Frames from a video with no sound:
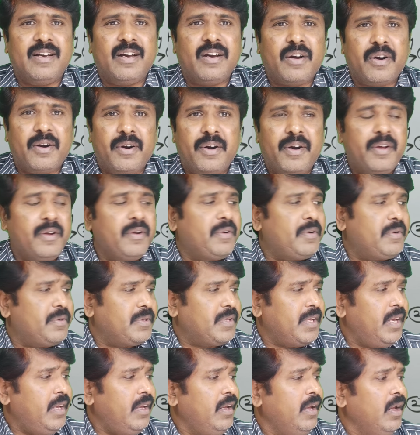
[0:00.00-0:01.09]
according to
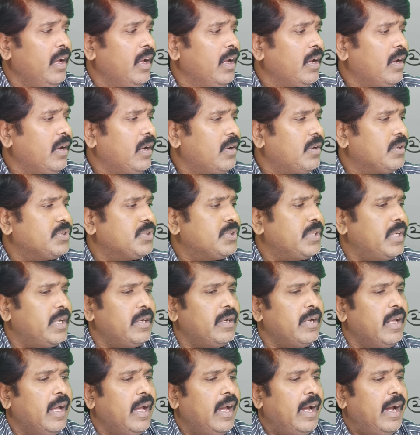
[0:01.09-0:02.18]
the question.